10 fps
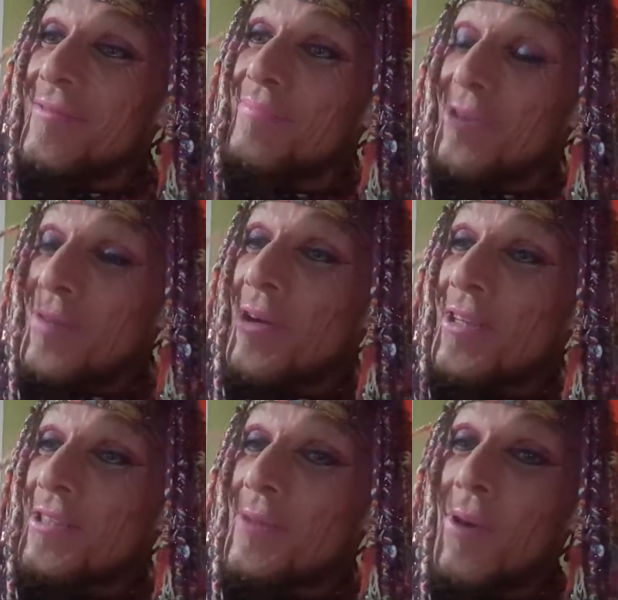Pretty
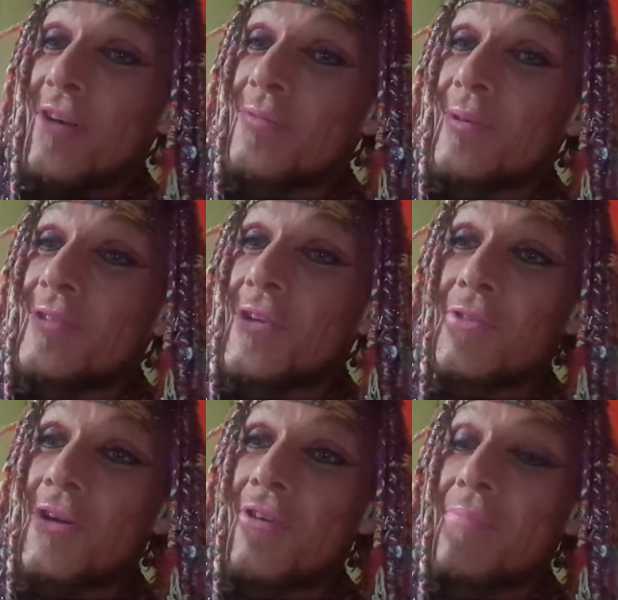much, apart from I don't
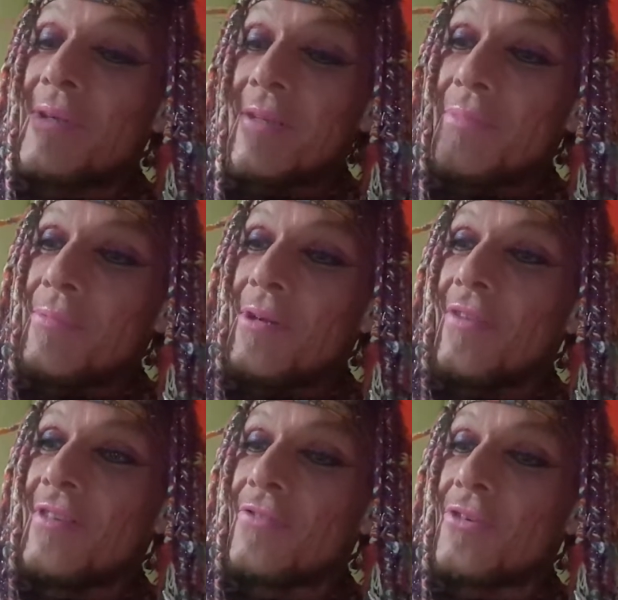go around beating people up.
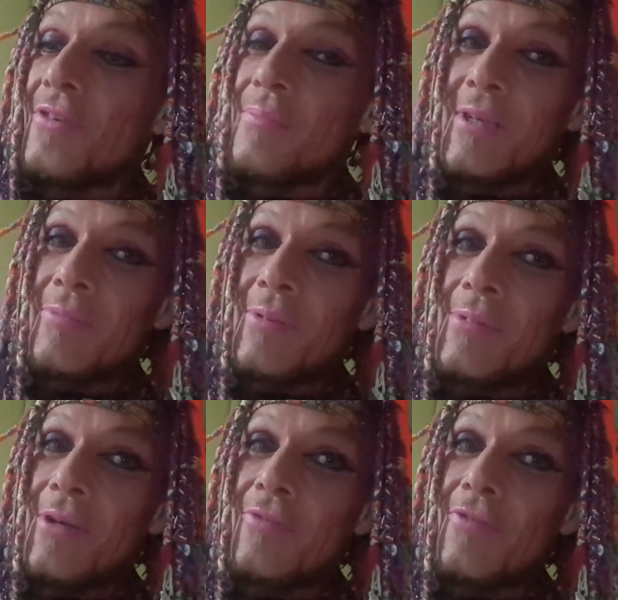I've never gone around beating
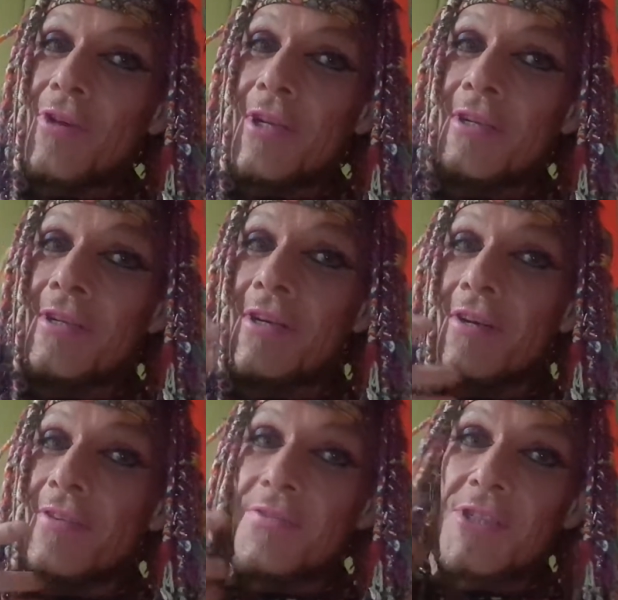people up for fun.
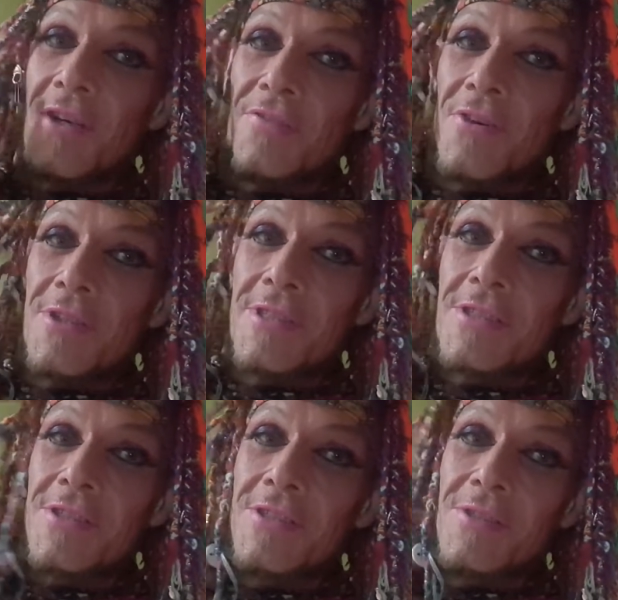I've never started
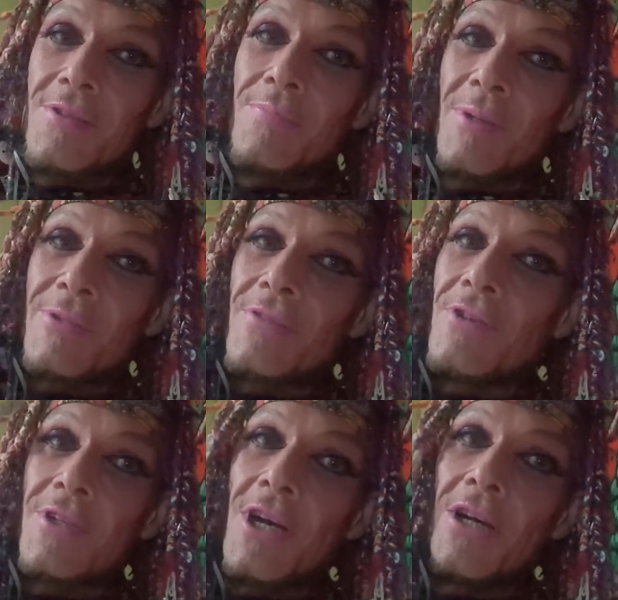fights to make myself
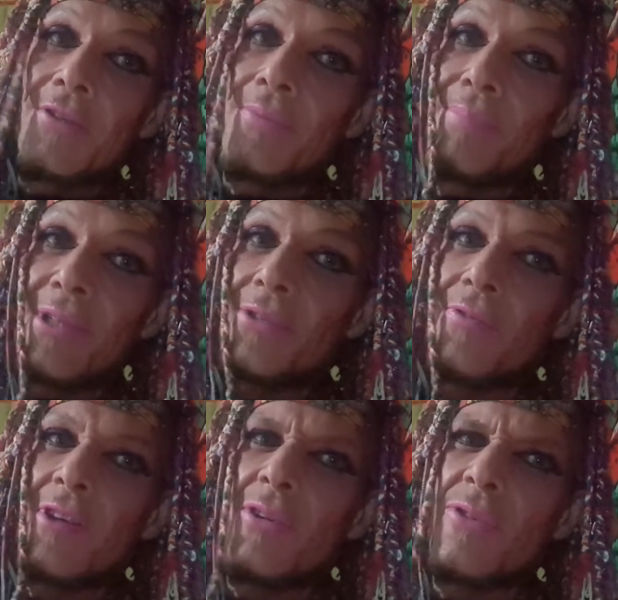look hard or buzz
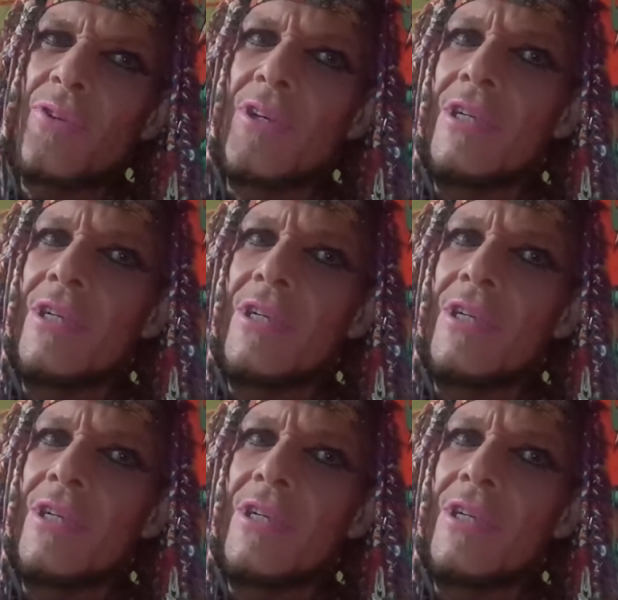off it or.